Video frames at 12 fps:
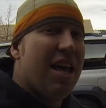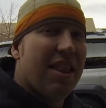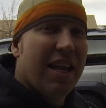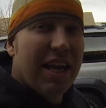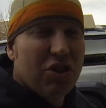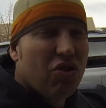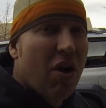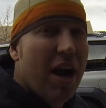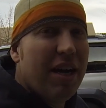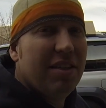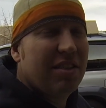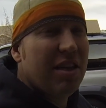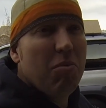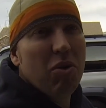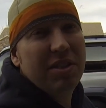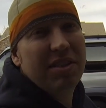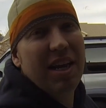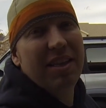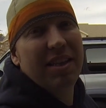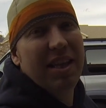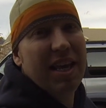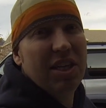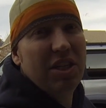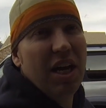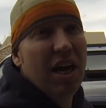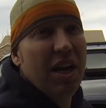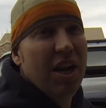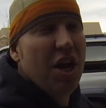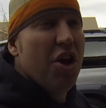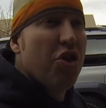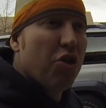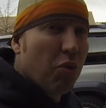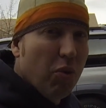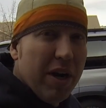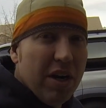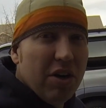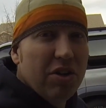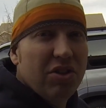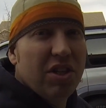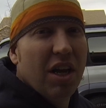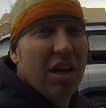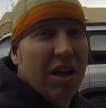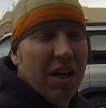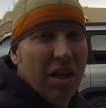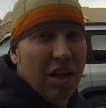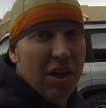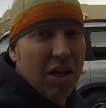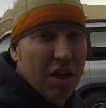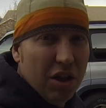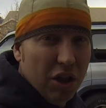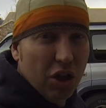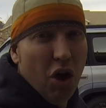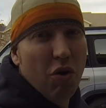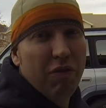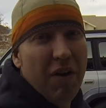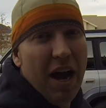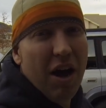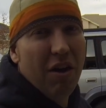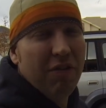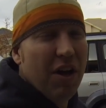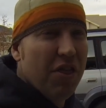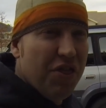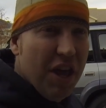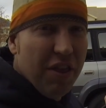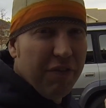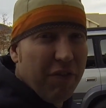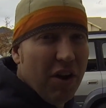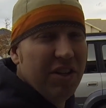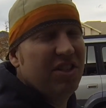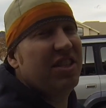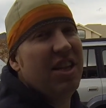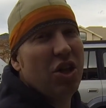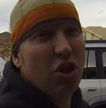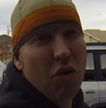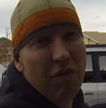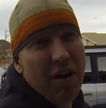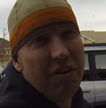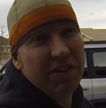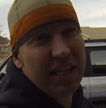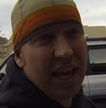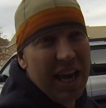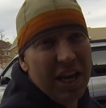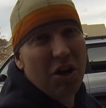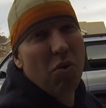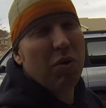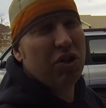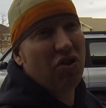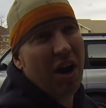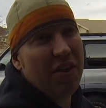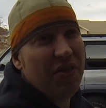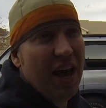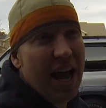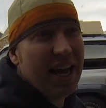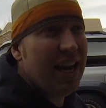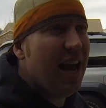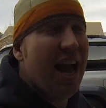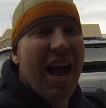Then I tried it. Someone said that they had done the rears, the load valve, then the fronts, then the load valve again. We tried that.